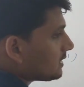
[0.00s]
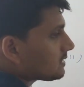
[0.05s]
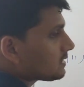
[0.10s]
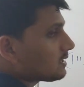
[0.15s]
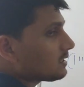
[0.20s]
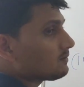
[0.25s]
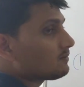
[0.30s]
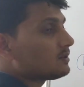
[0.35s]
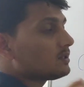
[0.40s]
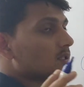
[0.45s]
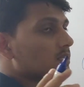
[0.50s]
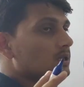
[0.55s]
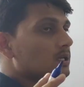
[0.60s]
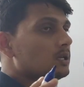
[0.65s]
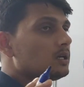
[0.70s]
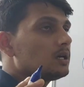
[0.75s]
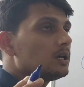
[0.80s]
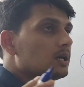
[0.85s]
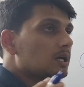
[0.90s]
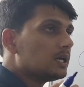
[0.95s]
is in
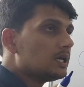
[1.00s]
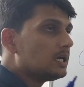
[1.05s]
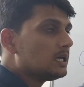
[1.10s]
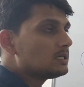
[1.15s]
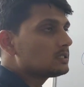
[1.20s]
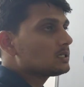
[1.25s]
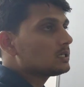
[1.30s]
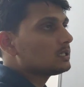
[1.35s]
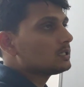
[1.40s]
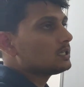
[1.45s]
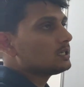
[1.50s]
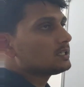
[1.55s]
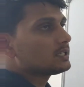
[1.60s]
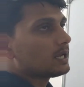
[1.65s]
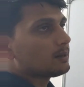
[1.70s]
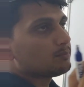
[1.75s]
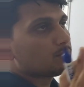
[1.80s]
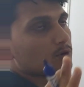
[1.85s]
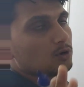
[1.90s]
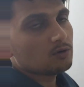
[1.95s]
the
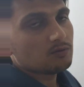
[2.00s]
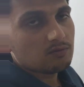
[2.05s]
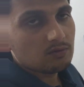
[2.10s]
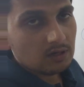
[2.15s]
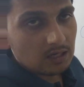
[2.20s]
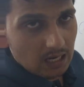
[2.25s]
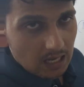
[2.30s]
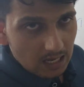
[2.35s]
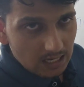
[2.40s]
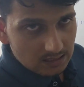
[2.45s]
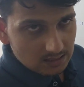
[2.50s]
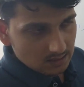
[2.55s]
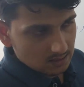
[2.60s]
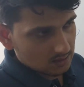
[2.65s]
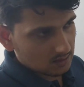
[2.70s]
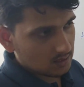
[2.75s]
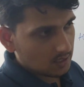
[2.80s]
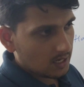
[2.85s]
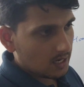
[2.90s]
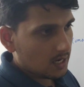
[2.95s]
temple of
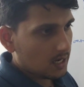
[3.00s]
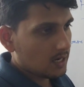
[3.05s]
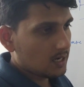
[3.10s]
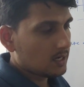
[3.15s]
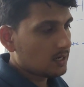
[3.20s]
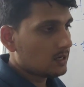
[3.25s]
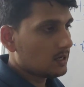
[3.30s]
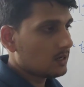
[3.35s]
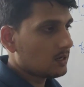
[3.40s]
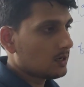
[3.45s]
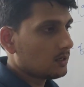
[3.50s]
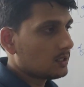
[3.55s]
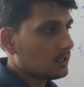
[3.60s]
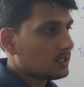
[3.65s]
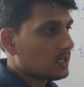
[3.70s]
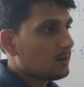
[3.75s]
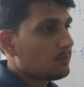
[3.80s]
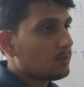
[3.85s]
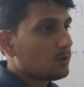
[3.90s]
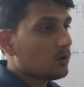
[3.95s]
glass, and the
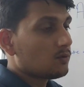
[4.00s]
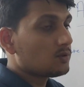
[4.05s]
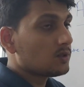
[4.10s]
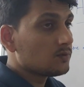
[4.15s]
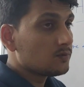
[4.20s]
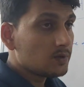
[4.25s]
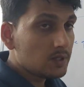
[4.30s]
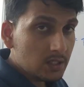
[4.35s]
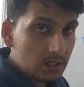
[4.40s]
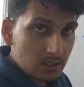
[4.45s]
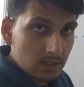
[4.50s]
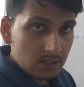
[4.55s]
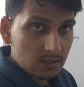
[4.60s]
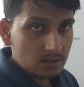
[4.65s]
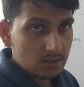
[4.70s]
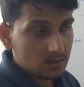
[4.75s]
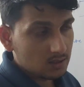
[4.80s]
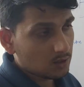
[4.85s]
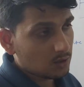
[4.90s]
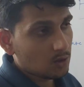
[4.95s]
temple of the
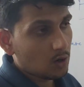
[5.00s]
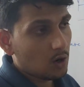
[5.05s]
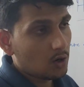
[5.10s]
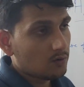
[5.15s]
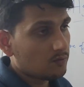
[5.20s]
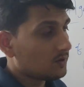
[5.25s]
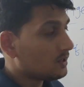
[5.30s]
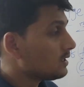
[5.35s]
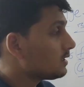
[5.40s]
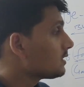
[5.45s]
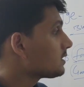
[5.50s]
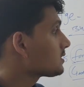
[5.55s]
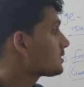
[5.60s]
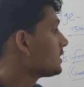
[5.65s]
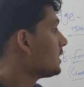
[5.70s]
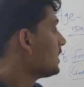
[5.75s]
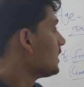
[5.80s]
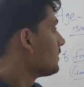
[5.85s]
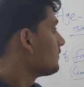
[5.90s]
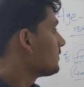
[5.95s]
Venus, the god Venus.
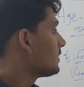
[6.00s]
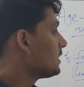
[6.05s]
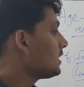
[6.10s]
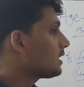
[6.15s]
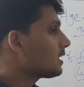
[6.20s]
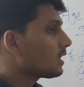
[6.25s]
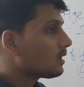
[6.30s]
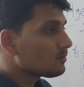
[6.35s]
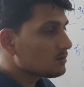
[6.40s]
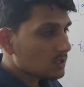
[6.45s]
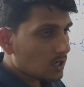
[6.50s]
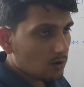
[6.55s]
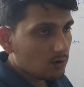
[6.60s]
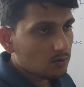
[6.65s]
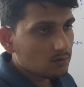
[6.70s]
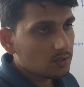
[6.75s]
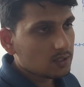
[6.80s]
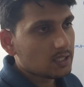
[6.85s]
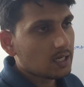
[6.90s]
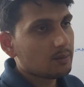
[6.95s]
When he comes out
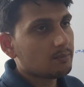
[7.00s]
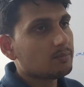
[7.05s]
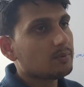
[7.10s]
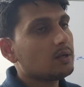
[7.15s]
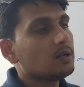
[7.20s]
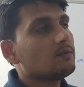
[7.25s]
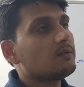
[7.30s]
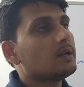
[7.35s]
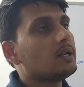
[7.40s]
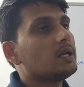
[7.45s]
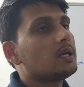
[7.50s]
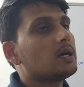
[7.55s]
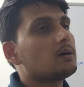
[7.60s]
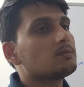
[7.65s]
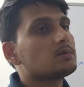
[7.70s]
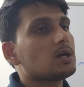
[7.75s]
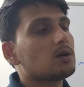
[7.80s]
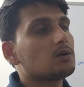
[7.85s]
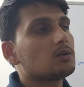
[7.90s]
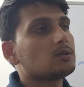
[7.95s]
of the temple,
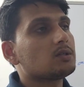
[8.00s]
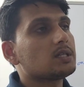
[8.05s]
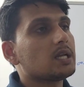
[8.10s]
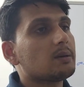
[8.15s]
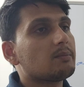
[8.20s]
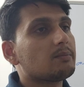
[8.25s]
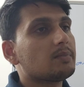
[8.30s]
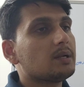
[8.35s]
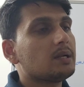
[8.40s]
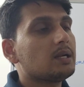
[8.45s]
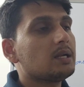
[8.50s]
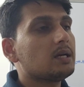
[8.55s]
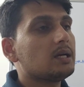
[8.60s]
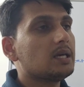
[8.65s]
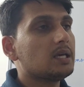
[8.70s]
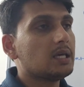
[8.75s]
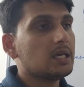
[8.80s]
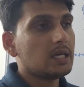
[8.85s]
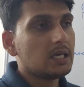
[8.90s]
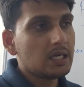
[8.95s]

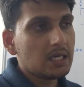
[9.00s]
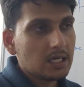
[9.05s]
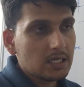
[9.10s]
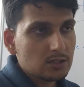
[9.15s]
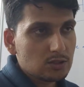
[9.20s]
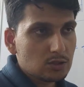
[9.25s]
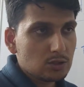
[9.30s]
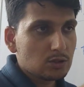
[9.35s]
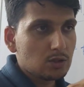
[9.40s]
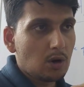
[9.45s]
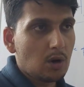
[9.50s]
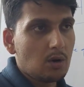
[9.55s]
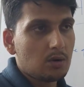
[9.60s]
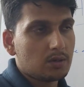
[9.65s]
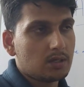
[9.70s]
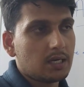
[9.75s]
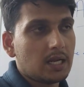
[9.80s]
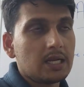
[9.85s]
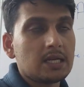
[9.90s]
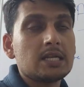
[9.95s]
he is
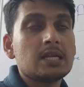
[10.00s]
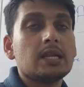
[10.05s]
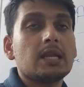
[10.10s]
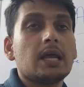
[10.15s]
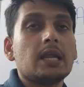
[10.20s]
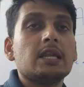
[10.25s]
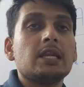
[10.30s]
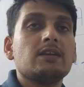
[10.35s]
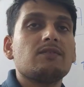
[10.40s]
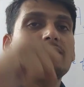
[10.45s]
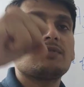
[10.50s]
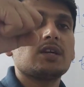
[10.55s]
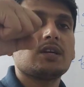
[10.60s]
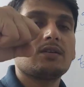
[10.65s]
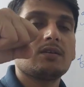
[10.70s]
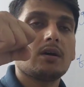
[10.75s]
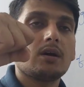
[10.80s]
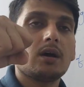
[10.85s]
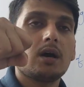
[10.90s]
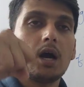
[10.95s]
caught and
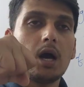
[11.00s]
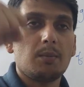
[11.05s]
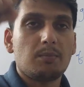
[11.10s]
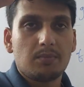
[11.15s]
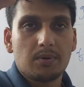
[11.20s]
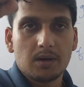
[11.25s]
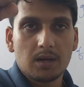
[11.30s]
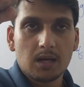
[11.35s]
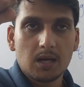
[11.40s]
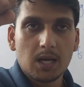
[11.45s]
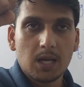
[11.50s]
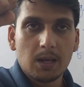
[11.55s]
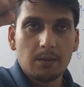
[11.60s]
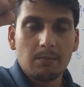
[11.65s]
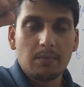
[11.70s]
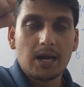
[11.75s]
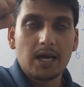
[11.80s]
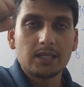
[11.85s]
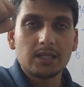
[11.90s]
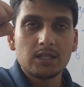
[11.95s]
lifted up
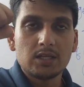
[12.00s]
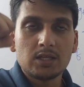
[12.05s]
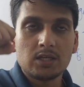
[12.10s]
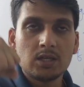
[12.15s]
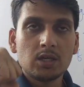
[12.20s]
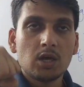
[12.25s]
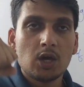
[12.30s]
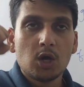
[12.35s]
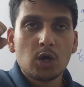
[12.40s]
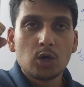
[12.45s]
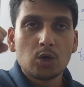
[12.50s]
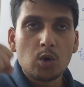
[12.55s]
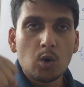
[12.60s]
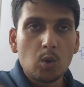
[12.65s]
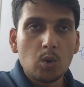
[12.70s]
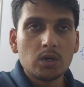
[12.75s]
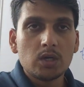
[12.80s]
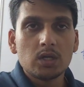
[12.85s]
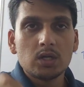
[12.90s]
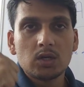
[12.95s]
by the
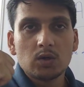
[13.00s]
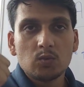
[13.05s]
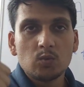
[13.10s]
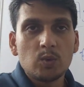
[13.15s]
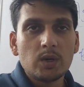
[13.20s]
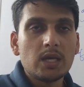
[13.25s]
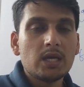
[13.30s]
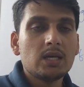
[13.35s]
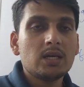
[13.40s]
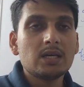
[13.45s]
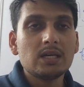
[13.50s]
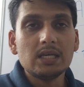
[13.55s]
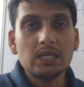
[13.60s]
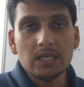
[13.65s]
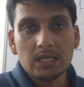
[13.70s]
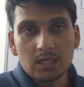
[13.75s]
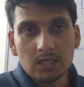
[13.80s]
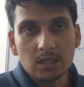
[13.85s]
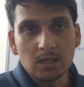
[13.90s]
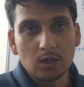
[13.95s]
golden winged
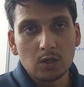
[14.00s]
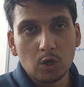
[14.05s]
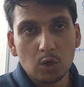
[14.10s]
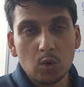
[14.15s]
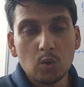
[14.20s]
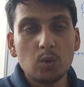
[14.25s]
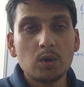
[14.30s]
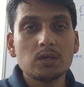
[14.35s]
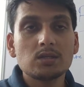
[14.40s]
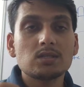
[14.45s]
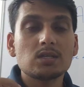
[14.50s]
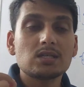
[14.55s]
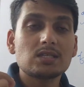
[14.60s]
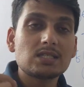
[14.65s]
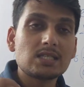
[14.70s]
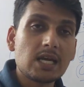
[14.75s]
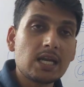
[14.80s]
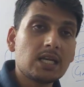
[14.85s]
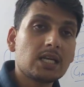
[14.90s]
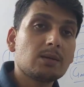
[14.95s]
eagle, who is
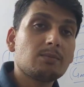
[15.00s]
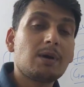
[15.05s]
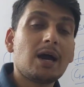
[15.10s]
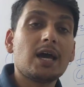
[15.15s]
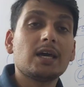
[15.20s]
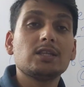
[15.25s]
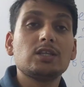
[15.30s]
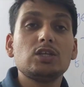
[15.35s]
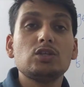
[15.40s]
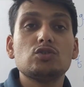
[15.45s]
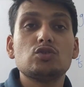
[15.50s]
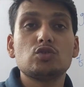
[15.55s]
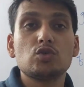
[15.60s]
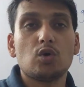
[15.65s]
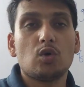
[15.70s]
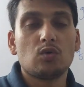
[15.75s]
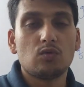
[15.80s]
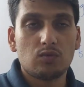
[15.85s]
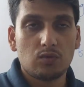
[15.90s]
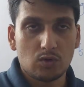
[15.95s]
sent by the
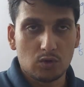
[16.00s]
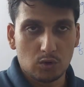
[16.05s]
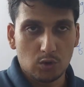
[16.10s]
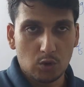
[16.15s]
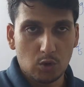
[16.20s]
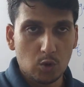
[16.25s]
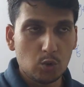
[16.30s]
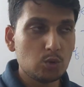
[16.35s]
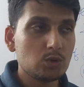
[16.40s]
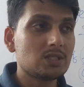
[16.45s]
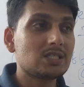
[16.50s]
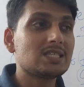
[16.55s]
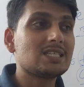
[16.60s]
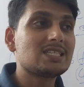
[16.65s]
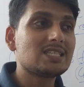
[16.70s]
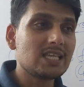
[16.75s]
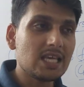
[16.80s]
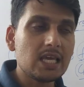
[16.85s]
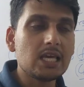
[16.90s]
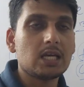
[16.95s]
Jove, who
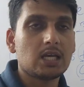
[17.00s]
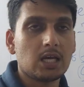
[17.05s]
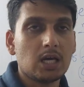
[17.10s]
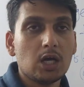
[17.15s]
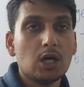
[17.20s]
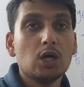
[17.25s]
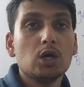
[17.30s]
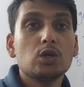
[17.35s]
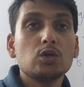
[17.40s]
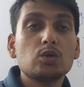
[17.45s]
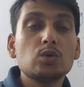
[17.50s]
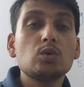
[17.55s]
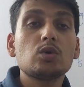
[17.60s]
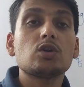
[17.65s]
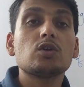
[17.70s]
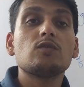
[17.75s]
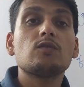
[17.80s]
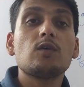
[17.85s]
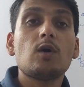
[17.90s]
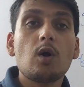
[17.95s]
seek to
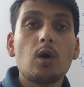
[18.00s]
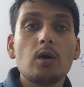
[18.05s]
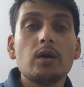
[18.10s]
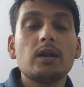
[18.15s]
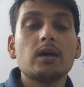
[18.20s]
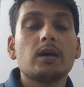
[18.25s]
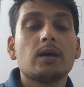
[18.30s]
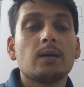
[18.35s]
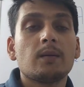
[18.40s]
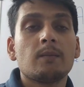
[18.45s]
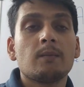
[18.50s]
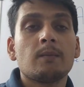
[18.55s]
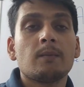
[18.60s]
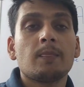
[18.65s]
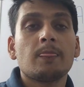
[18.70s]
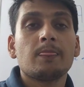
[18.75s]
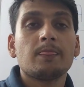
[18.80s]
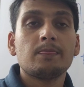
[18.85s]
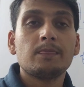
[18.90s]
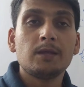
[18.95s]
reward
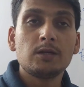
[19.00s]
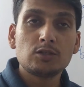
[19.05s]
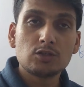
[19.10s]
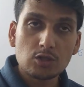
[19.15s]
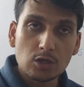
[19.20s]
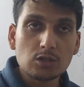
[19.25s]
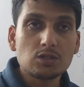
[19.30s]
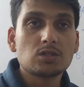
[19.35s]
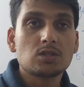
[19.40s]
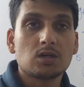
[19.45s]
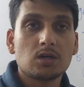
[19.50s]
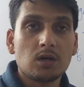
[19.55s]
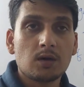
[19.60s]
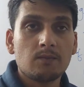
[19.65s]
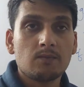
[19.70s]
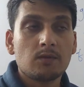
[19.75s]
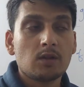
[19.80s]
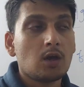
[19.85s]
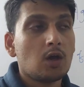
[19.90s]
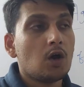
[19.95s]
the
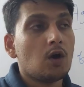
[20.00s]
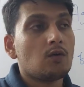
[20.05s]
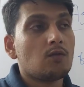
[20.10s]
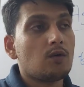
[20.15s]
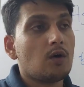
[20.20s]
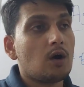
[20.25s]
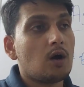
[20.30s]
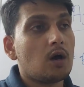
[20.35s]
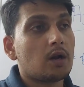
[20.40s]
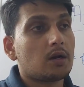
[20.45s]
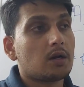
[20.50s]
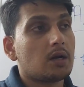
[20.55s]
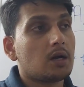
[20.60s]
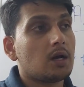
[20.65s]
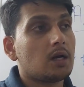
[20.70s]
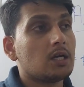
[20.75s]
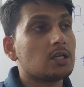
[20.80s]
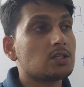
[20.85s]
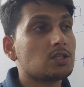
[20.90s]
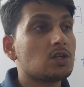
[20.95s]
Chaucer
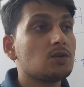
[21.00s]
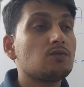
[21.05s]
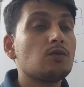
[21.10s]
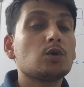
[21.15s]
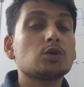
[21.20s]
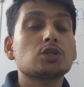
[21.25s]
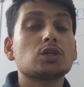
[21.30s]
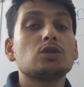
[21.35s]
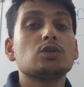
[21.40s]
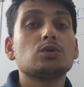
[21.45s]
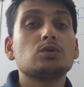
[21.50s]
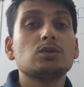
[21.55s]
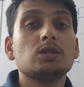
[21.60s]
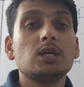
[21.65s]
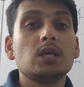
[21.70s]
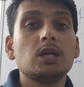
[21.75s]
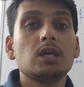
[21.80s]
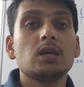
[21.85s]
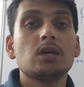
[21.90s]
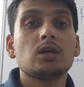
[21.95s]
for his devotion to
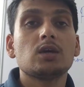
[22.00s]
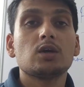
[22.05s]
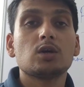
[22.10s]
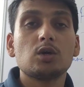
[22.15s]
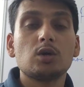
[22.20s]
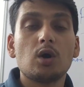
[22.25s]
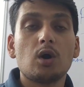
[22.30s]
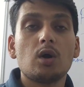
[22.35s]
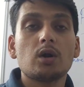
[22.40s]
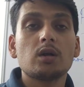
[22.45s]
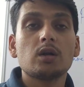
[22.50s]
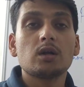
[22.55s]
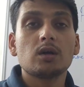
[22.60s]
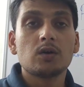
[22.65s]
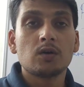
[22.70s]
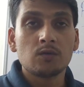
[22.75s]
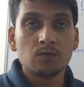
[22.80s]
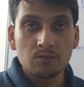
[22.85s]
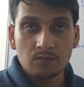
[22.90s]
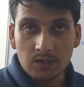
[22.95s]
the god
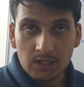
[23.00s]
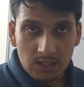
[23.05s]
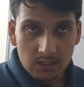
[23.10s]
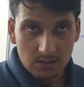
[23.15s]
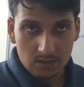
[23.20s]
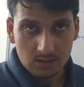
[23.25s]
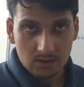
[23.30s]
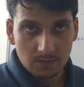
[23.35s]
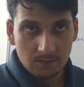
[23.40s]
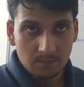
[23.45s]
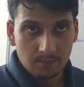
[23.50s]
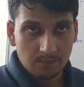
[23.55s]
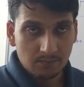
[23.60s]
Venus.